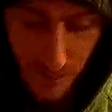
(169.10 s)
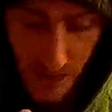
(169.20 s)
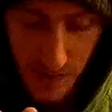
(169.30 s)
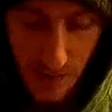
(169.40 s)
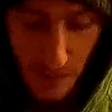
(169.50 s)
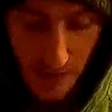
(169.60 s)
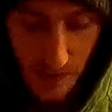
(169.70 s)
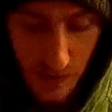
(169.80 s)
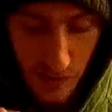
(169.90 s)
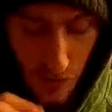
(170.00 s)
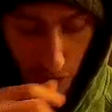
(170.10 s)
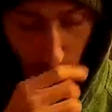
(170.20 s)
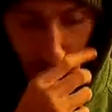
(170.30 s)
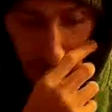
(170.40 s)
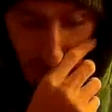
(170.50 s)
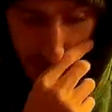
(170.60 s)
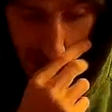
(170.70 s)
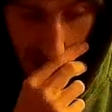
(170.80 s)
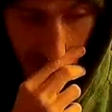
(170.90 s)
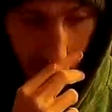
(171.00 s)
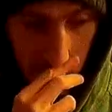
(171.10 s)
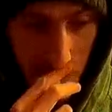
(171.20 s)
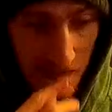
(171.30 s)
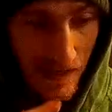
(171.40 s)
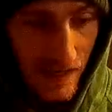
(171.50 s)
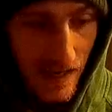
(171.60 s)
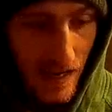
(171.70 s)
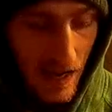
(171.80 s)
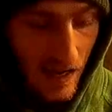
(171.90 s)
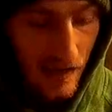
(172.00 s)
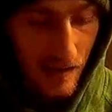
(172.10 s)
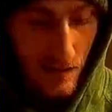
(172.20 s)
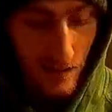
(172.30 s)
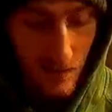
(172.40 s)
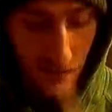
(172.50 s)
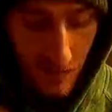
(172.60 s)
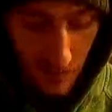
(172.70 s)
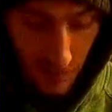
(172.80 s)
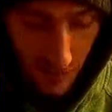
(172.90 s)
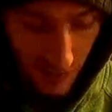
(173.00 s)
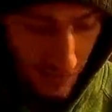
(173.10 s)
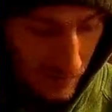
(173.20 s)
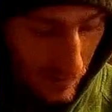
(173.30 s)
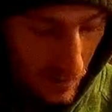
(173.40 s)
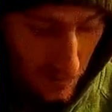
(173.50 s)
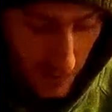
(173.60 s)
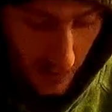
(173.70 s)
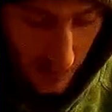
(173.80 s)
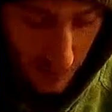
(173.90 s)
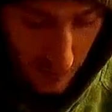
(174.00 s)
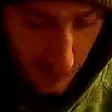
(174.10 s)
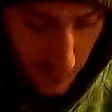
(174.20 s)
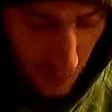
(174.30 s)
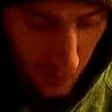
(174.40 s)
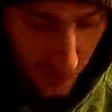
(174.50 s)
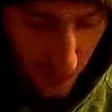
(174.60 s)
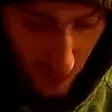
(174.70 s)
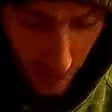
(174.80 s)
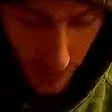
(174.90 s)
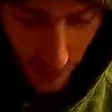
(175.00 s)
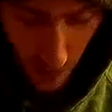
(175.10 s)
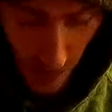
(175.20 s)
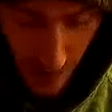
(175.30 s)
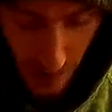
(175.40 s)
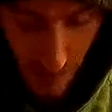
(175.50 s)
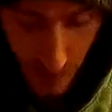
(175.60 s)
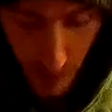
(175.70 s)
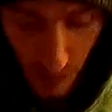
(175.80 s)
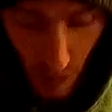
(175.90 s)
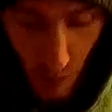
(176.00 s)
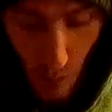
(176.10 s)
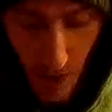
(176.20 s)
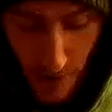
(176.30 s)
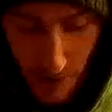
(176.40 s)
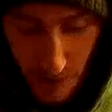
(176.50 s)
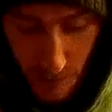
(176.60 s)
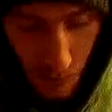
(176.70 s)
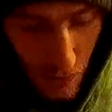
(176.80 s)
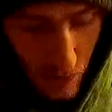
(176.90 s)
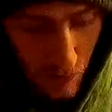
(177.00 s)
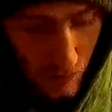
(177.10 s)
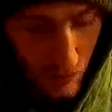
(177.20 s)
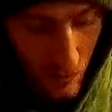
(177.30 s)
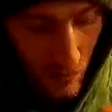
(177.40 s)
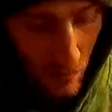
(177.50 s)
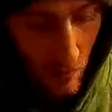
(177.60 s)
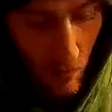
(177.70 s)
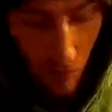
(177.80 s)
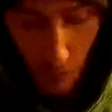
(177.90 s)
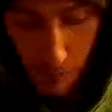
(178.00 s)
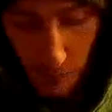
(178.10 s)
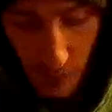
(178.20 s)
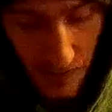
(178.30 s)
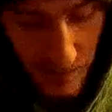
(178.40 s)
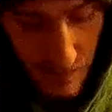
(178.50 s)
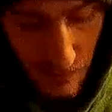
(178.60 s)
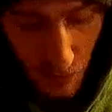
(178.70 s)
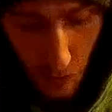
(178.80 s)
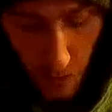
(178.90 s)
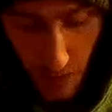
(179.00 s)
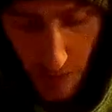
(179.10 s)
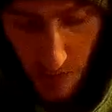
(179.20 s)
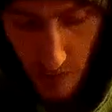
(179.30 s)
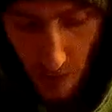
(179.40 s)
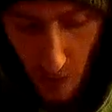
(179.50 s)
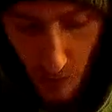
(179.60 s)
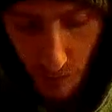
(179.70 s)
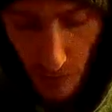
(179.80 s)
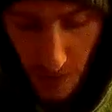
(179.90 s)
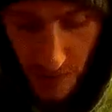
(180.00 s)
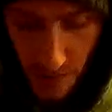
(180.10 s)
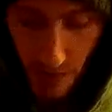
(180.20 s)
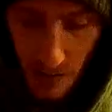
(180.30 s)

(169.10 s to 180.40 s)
inspected the drone a few times, and nothing is broken on it or anything. None of the wires are broke. All the blades still work. They all run.